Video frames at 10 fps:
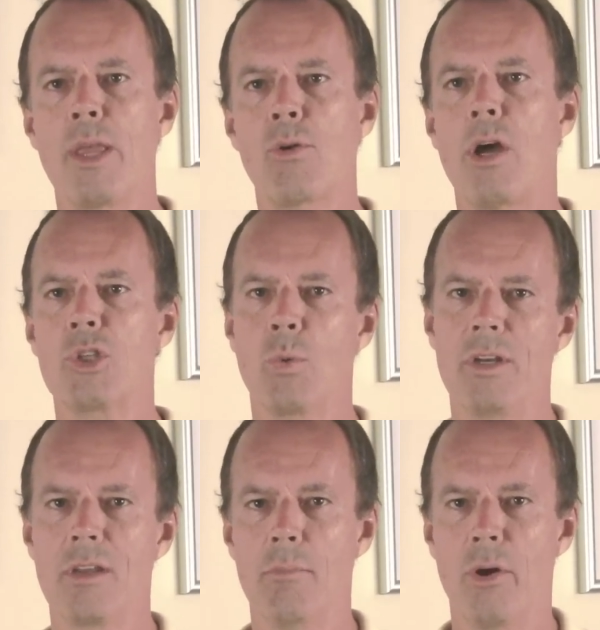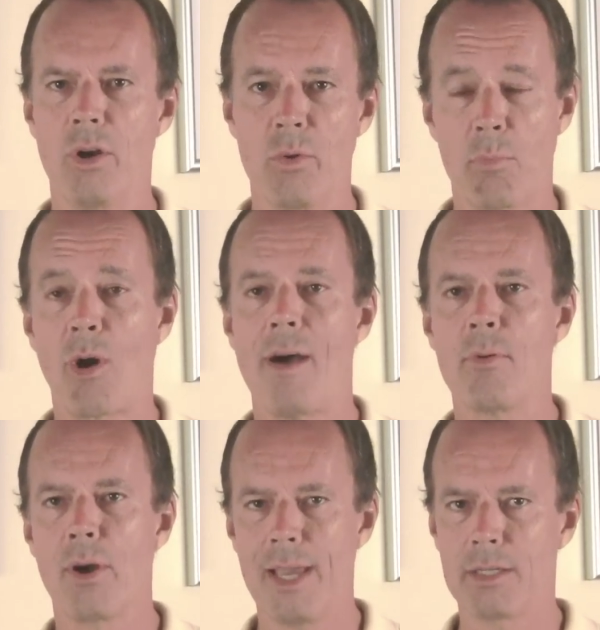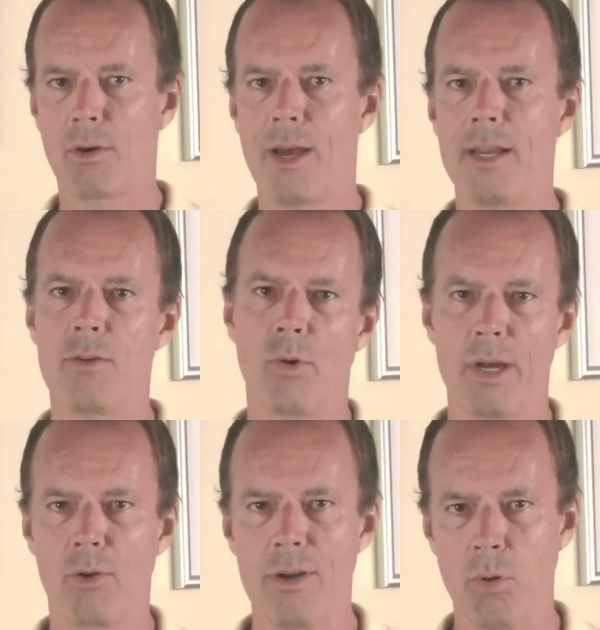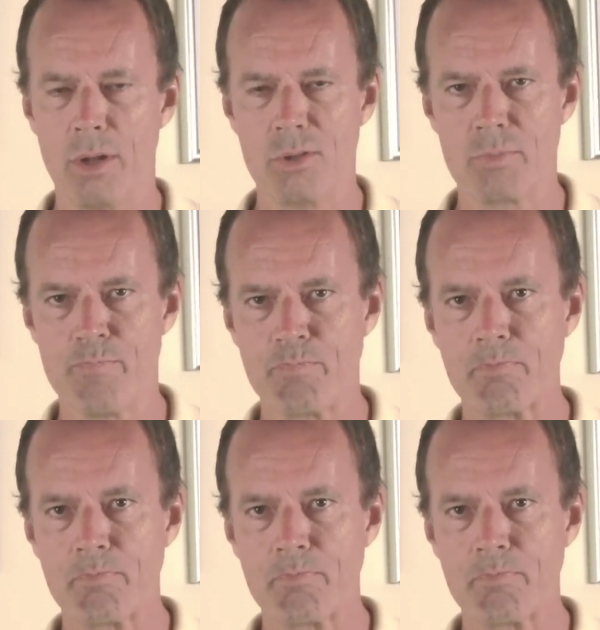crosswind component with proper aileron and rudder inputs.